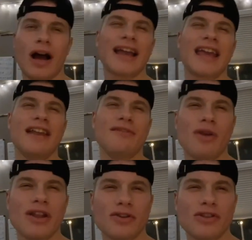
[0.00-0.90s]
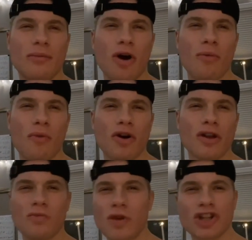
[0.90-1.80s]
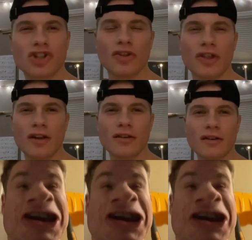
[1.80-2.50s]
I can't even wait till tomorrow morning when it's all done.